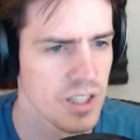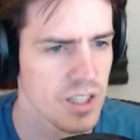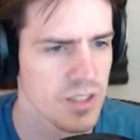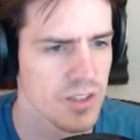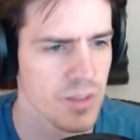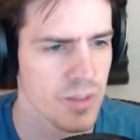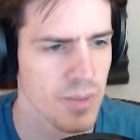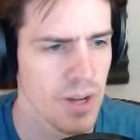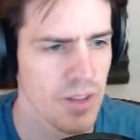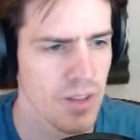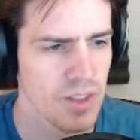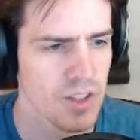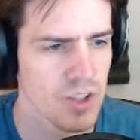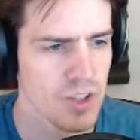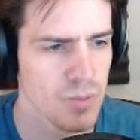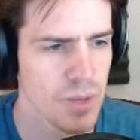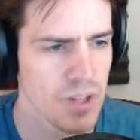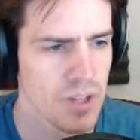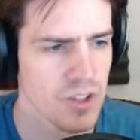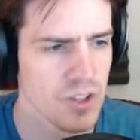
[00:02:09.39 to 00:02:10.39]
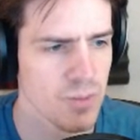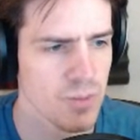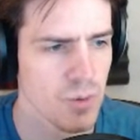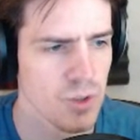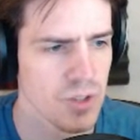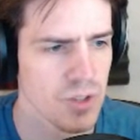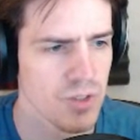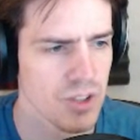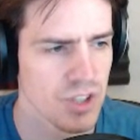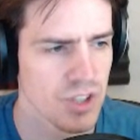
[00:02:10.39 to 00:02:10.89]
Samantha spends
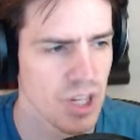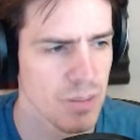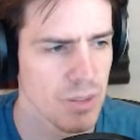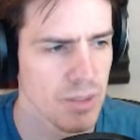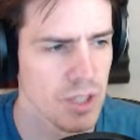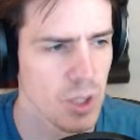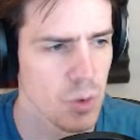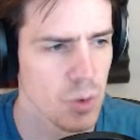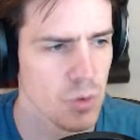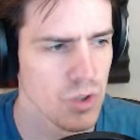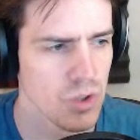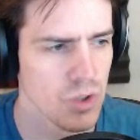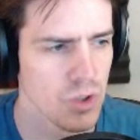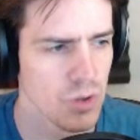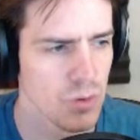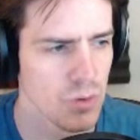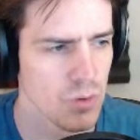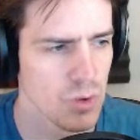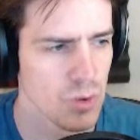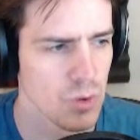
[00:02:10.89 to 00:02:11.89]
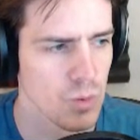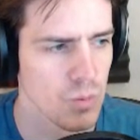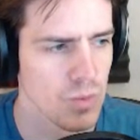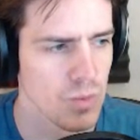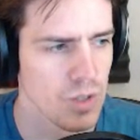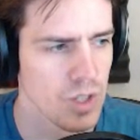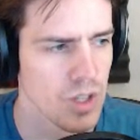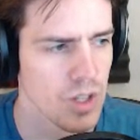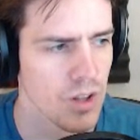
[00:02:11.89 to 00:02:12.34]
most of her time alone in her room.